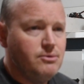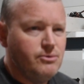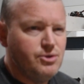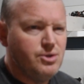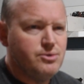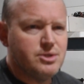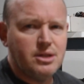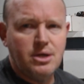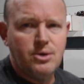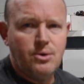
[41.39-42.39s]
reduce the
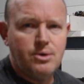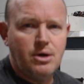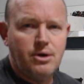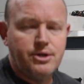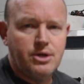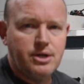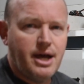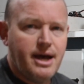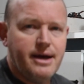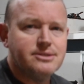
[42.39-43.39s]
load on your
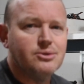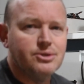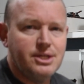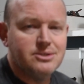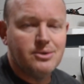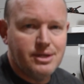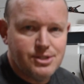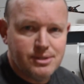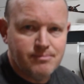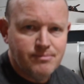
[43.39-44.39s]
gas or diesel
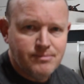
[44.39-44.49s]
engine,